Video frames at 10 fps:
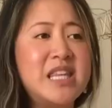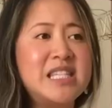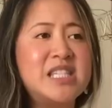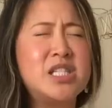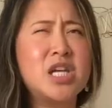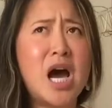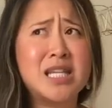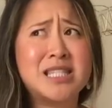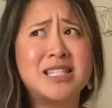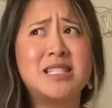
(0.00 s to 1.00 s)
this
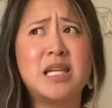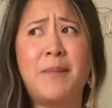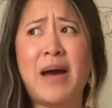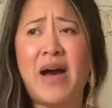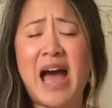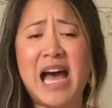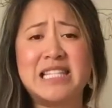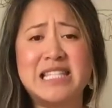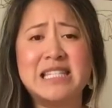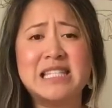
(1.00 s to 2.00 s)
just about
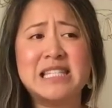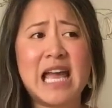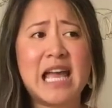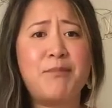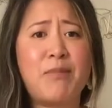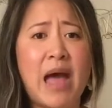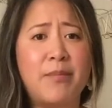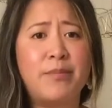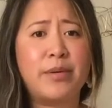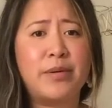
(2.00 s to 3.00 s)
has. This is a
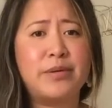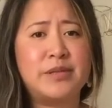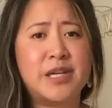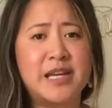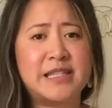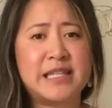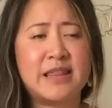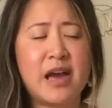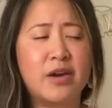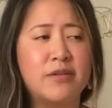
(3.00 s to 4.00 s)
bamboo jersey
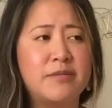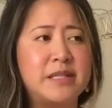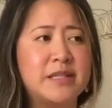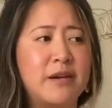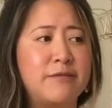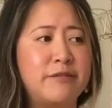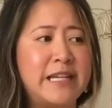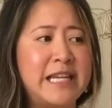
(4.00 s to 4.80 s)
that I got from Discovery